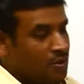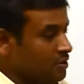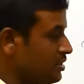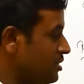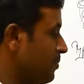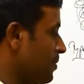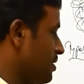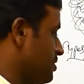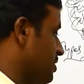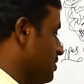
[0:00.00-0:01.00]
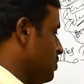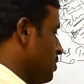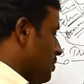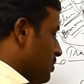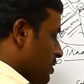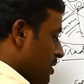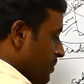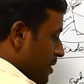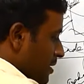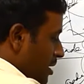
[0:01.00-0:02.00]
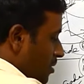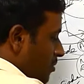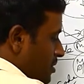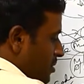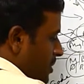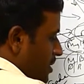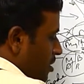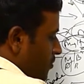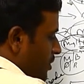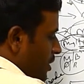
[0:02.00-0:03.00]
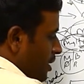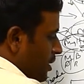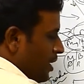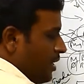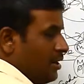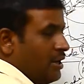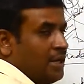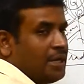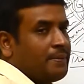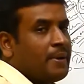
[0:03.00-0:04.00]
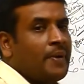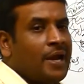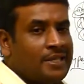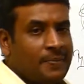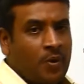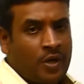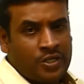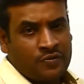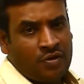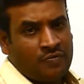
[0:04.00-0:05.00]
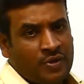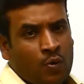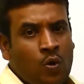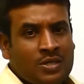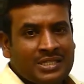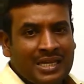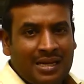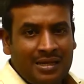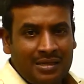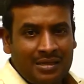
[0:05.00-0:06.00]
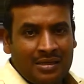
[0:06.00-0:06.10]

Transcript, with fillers: This is the process. He may the, what is the meaning of retail trade? He may buy the products from the wholesaler